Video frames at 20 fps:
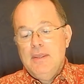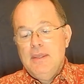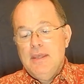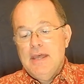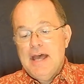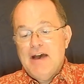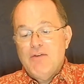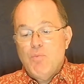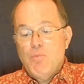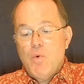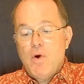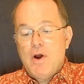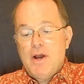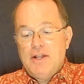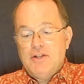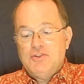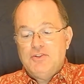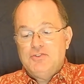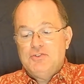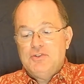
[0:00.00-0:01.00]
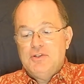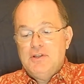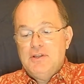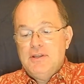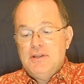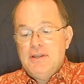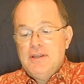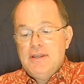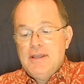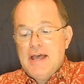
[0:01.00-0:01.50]
I've
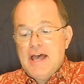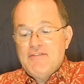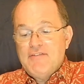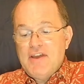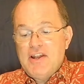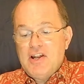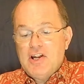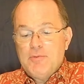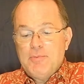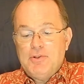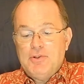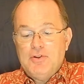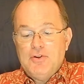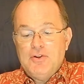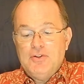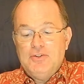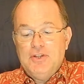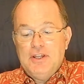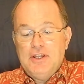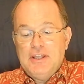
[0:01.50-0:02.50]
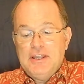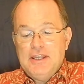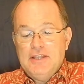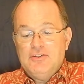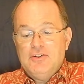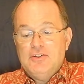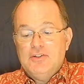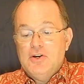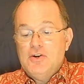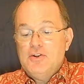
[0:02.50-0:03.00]
had an opportunity to get
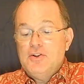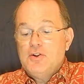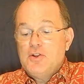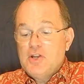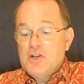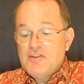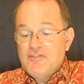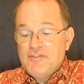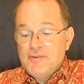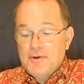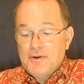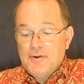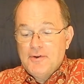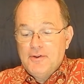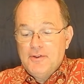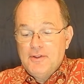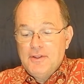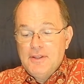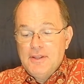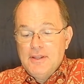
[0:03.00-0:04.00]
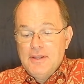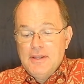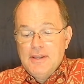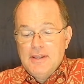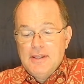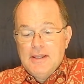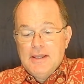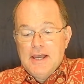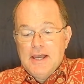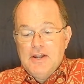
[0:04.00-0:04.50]
to know your governor.
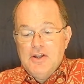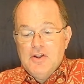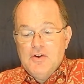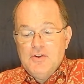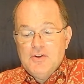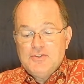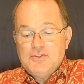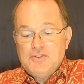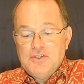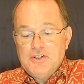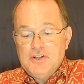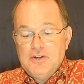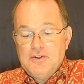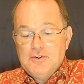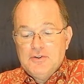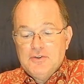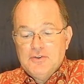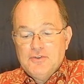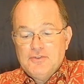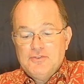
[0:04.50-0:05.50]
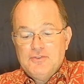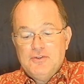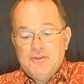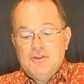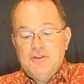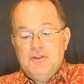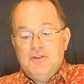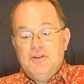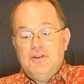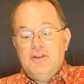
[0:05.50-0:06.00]
I know your senators.
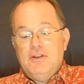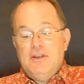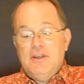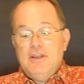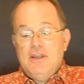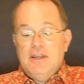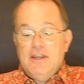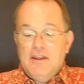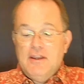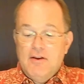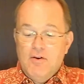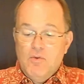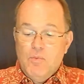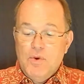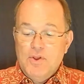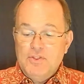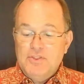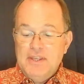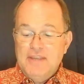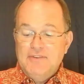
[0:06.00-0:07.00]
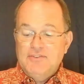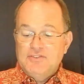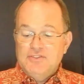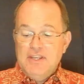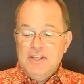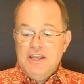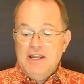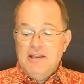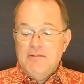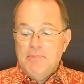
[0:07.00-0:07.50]
What they
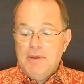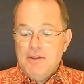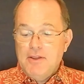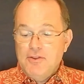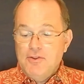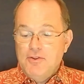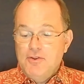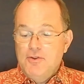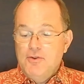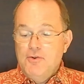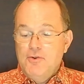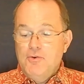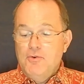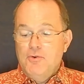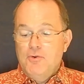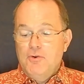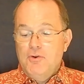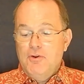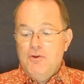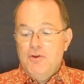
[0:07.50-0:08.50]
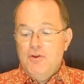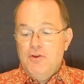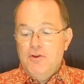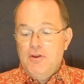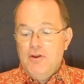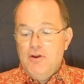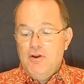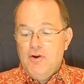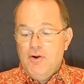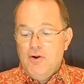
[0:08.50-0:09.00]
said about you
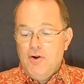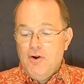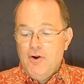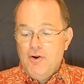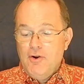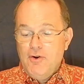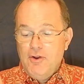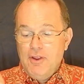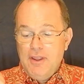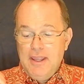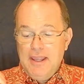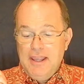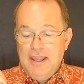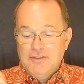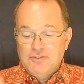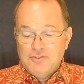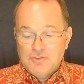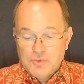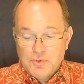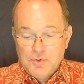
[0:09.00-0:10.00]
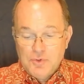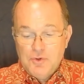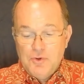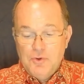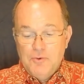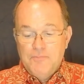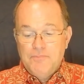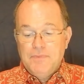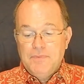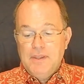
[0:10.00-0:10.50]
is
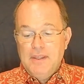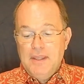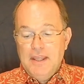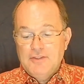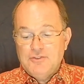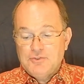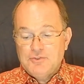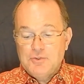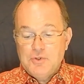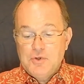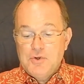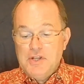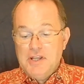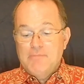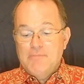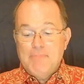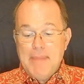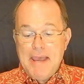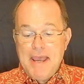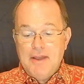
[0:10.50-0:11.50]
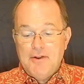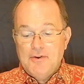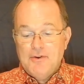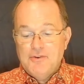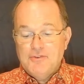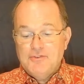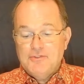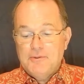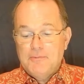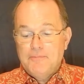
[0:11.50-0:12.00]
true. It's true and it
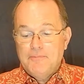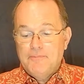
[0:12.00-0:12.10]
matters.